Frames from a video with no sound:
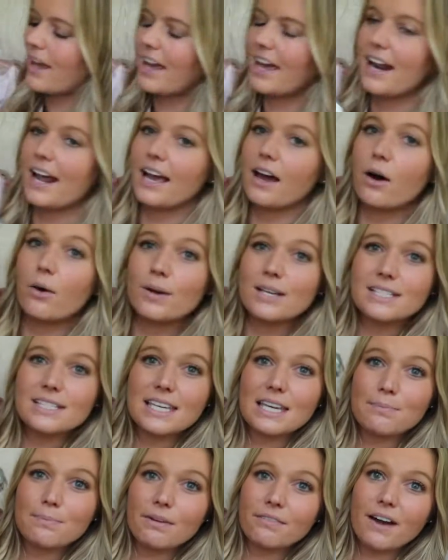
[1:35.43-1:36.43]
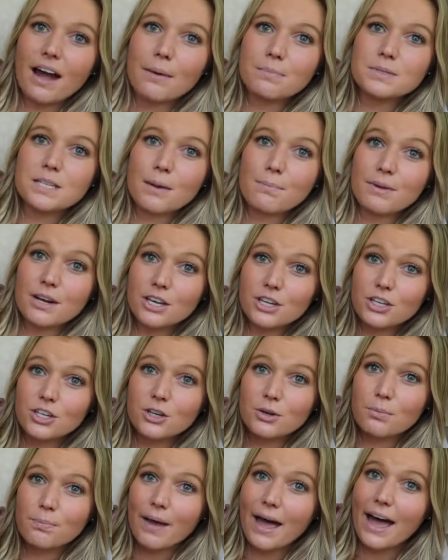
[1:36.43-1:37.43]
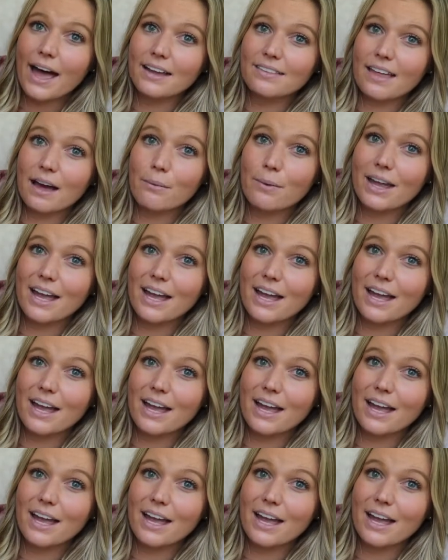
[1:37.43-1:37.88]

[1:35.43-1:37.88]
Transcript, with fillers: and I always keep it wrapped up in a cute bag that